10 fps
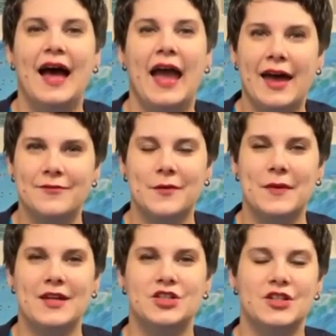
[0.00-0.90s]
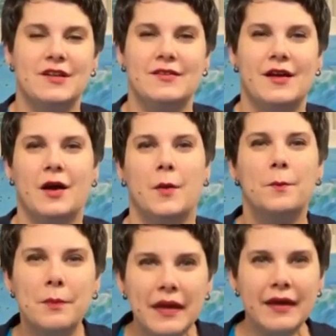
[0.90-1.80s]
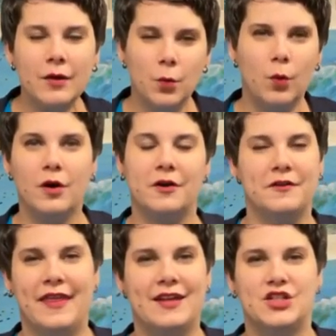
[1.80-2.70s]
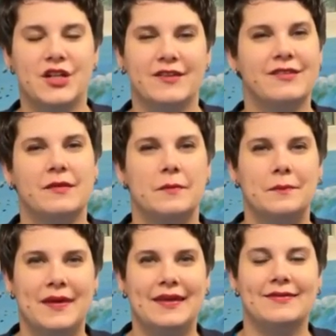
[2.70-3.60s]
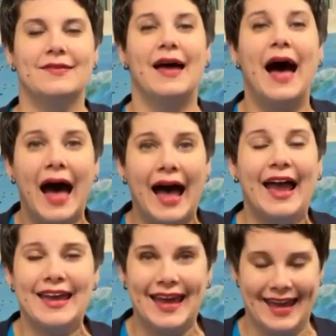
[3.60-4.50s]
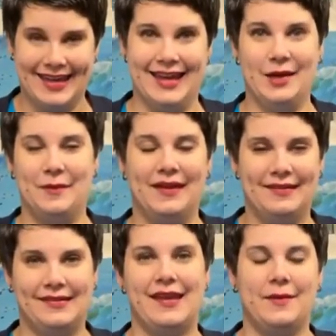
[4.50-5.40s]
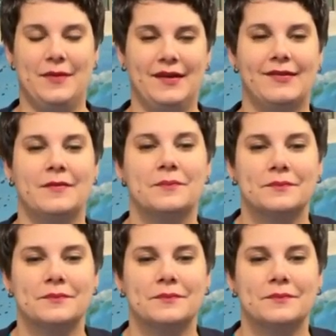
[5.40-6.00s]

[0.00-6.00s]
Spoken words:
Affirmations are a big word that just means I am statements.